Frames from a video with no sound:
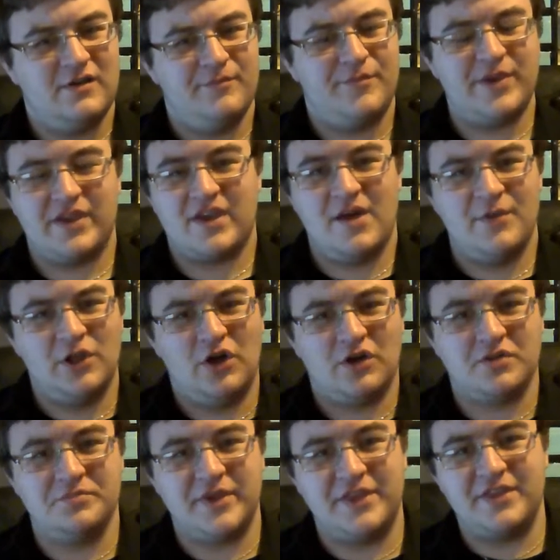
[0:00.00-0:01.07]
be, come along
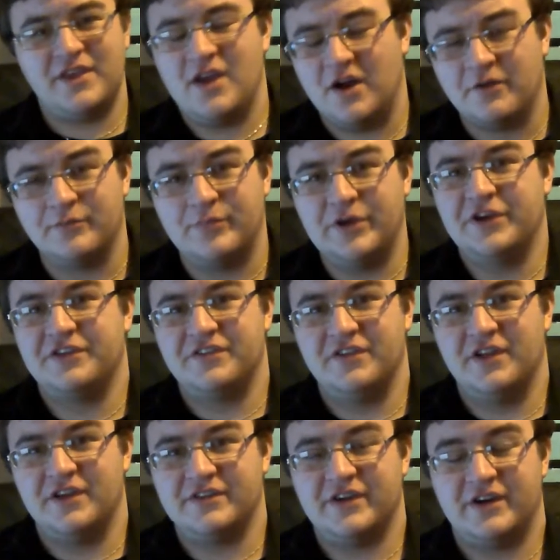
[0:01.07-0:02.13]
and be the young
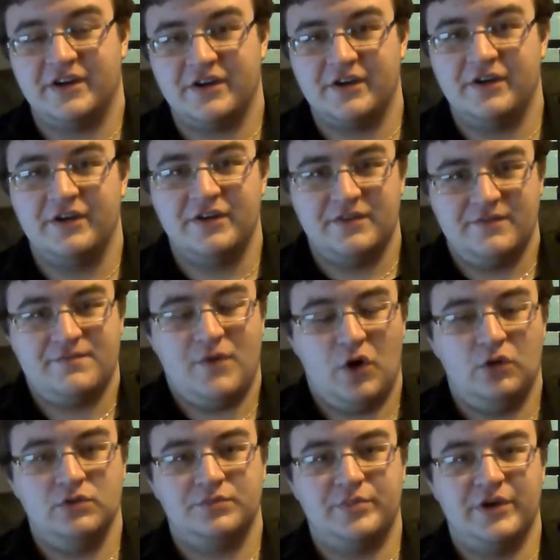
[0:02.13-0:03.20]
person at our
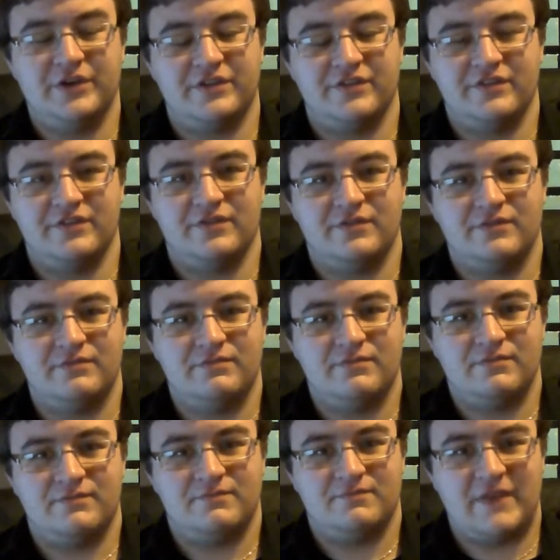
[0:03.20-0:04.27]
old person
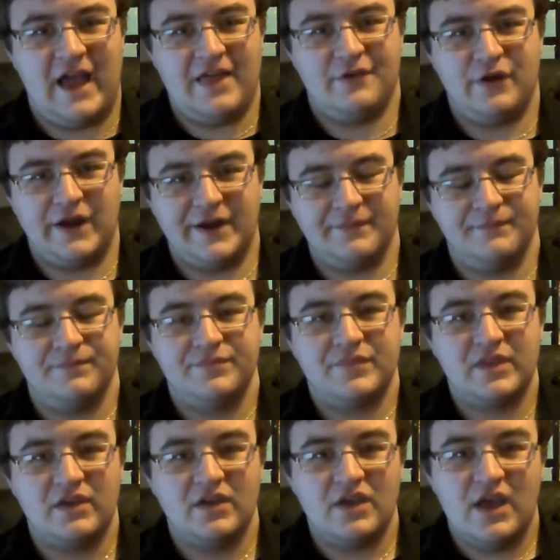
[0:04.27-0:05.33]
gathering,
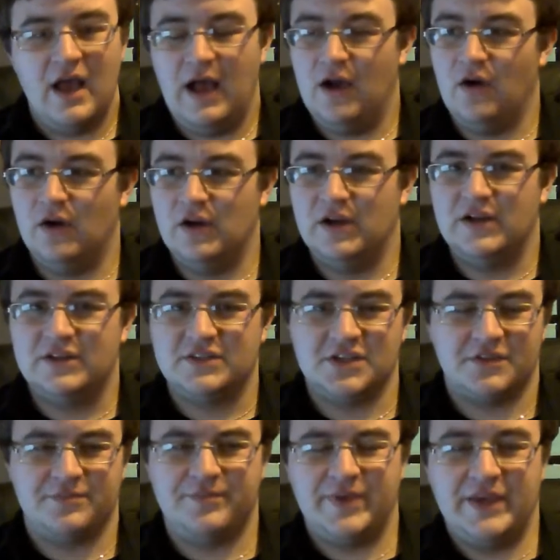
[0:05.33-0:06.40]
or
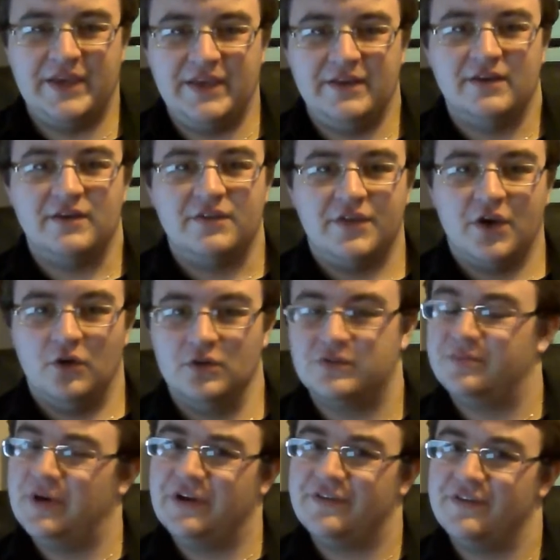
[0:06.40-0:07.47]
just be the
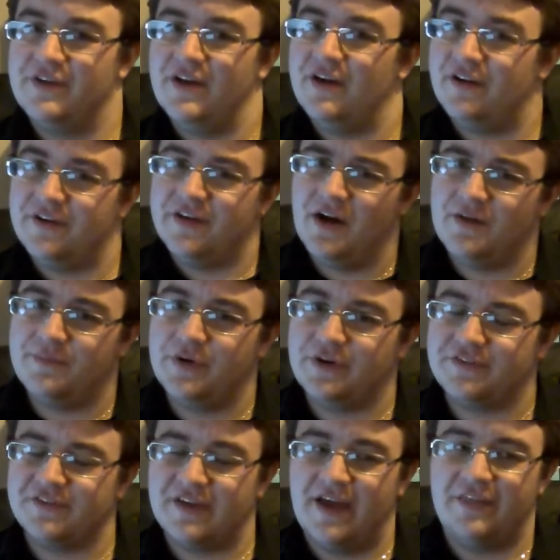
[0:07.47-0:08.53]
old person at our young
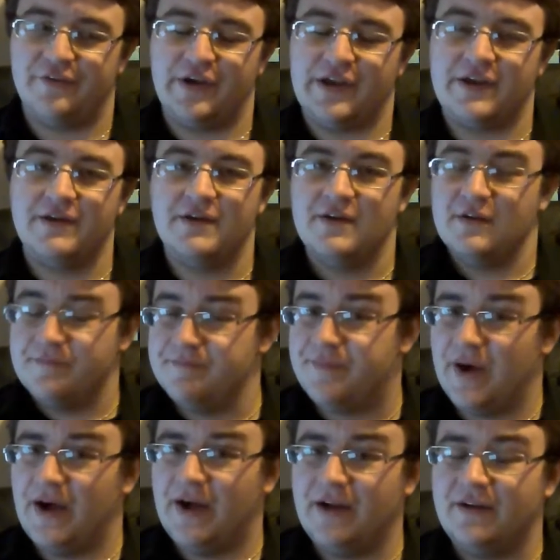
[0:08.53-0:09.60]
person gathering.
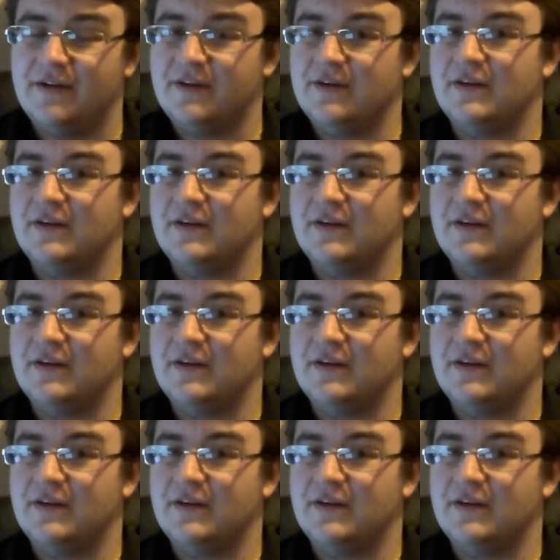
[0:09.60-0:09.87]
But